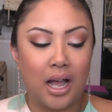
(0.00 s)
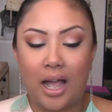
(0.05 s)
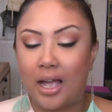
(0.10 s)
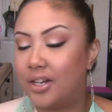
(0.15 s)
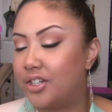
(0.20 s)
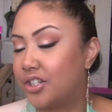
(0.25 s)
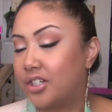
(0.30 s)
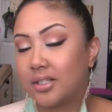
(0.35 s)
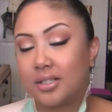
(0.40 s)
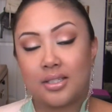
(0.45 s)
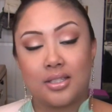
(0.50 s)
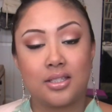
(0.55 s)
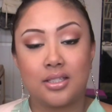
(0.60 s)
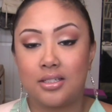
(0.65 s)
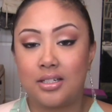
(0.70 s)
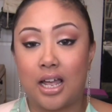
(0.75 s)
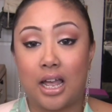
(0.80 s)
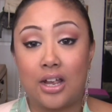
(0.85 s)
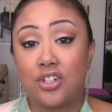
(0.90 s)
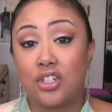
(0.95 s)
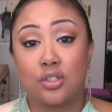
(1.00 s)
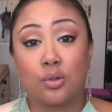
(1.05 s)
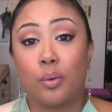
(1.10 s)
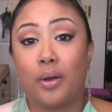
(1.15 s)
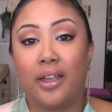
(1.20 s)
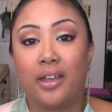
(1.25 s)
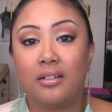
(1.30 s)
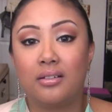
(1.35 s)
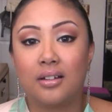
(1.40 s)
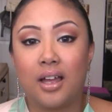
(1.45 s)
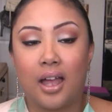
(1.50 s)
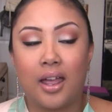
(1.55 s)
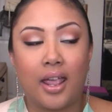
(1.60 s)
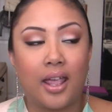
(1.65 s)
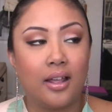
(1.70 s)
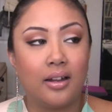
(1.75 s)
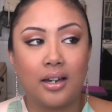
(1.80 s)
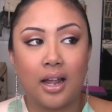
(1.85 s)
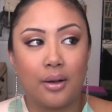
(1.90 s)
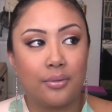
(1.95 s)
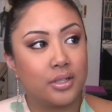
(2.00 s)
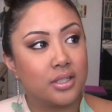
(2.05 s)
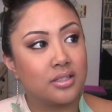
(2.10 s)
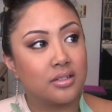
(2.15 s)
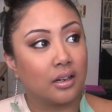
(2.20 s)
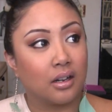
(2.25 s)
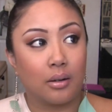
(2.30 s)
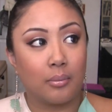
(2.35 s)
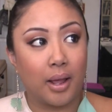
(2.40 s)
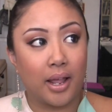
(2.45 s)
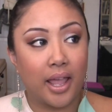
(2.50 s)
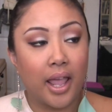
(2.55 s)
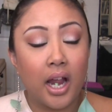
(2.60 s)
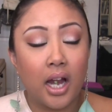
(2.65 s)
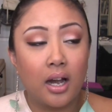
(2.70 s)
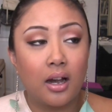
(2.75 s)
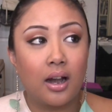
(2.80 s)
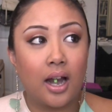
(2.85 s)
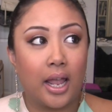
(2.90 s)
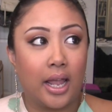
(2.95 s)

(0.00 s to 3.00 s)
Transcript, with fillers: I just, I just quit. I hate how it stuck in my hair,